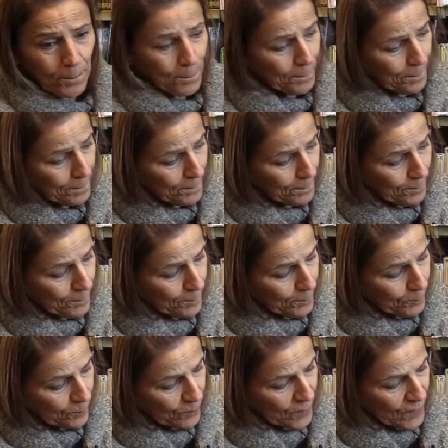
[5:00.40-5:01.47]

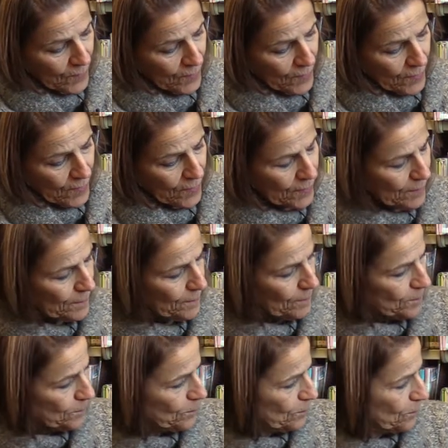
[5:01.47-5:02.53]

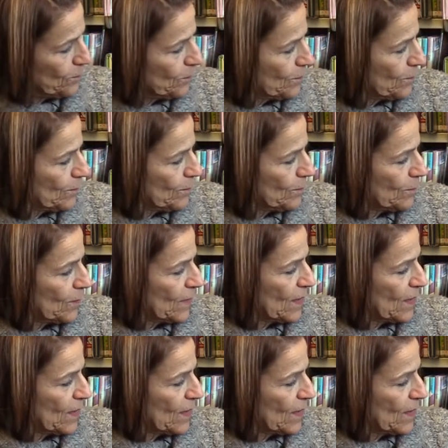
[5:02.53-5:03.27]
Nobody speaks.